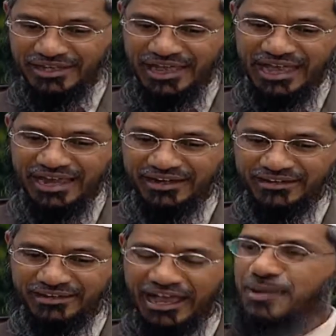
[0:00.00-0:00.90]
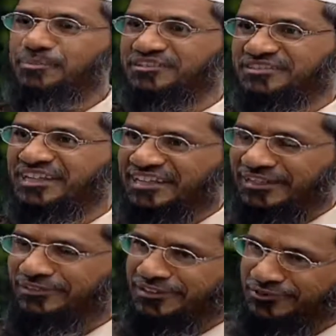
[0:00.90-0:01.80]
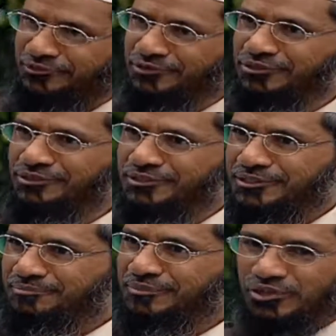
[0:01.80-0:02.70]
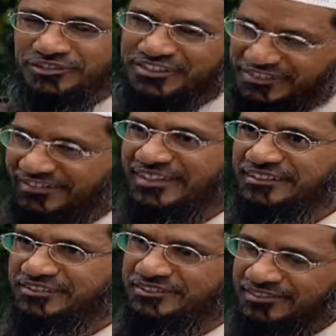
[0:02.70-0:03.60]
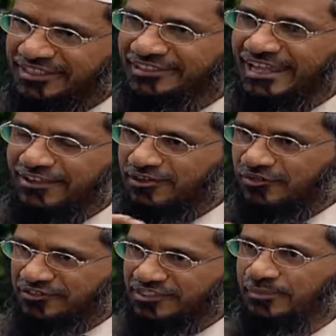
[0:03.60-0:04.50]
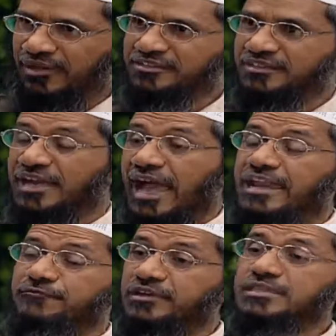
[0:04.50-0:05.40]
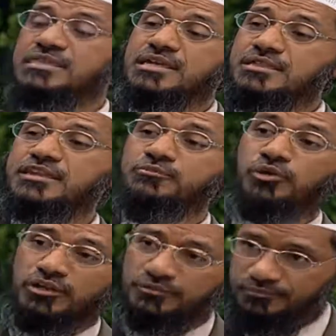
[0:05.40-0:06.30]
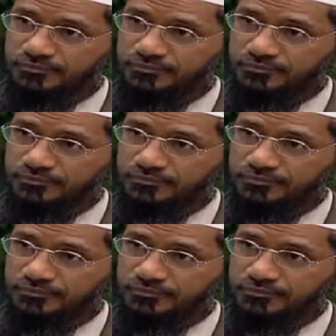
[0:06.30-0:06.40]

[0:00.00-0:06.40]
And I personally agree with his view because there is evidence in the lifestyle of the Sahaba. And he further says in his book,